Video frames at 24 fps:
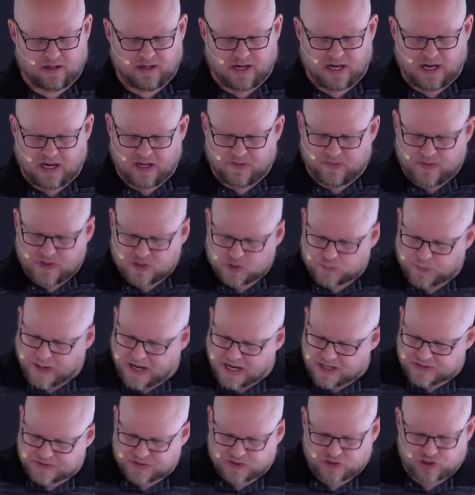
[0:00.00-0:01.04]
and, and, this
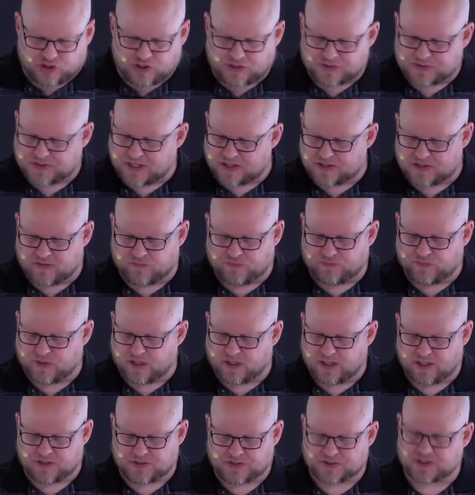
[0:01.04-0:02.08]
passage just doesn't fit
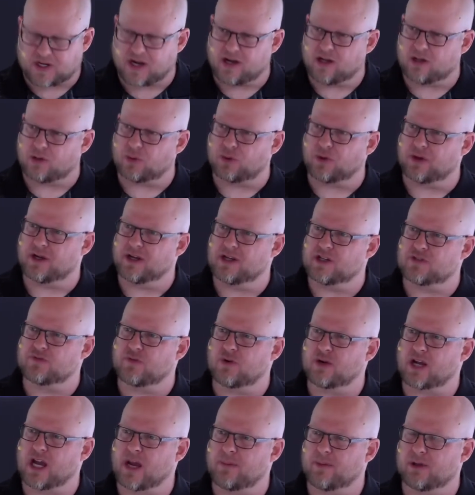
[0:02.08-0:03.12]
his style or his
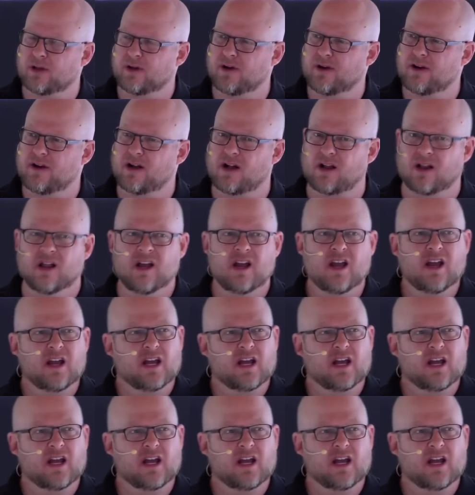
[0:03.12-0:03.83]
vocabulary at all.